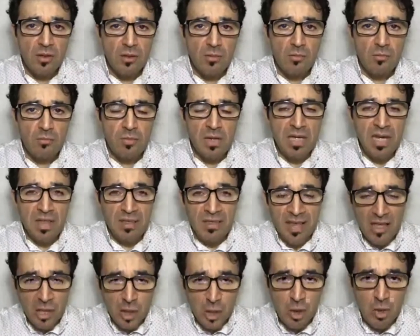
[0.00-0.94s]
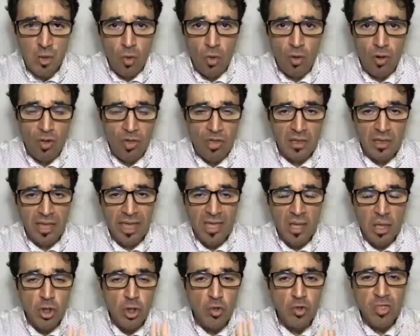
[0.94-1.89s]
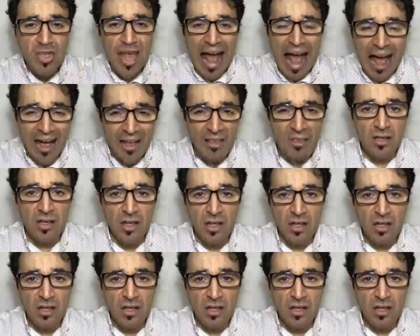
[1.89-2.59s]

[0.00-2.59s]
meaning that you can choose either,